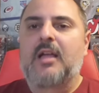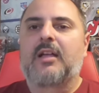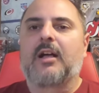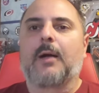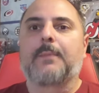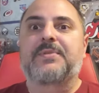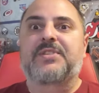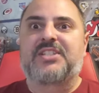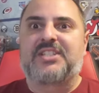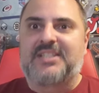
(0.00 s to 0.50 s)

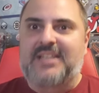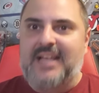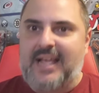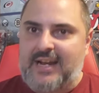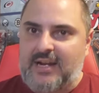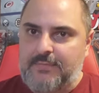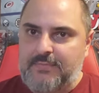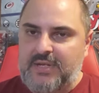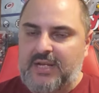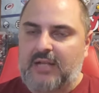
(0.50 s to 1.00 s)

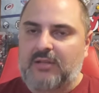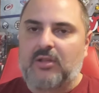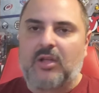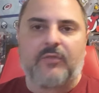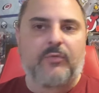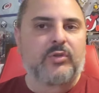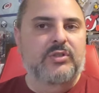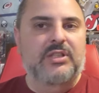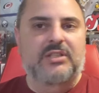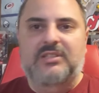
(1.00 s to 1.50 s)
I love
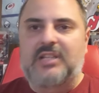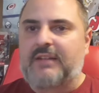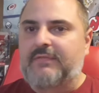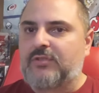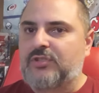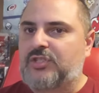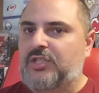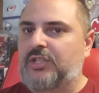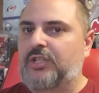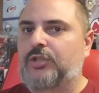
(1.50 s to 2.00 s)
what the
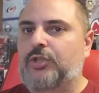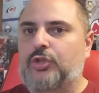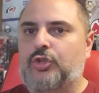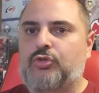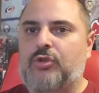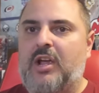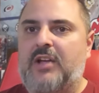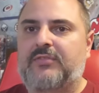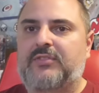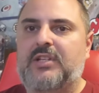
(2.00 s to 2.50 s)
Devils did at the
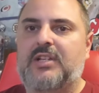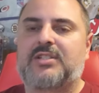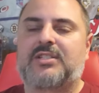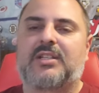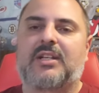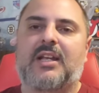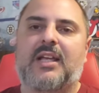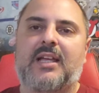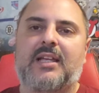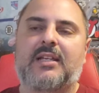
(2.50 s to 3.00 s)
draft
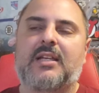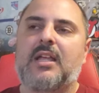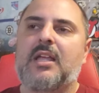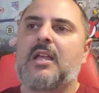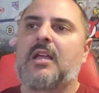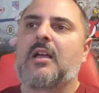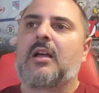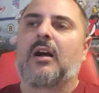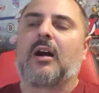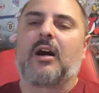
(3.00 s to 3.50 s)
yesterday.
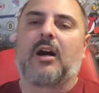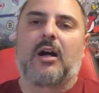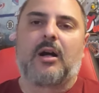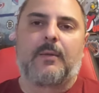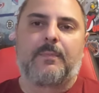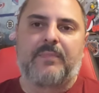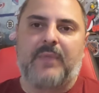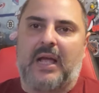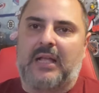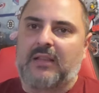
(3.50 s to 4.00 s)

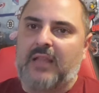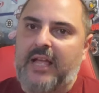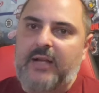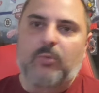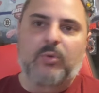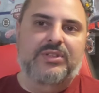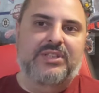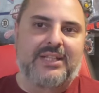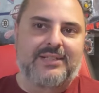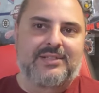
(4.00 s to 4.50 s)
I like
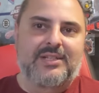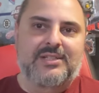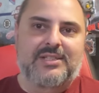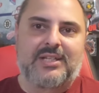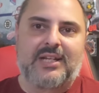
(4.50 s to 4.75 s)
what they did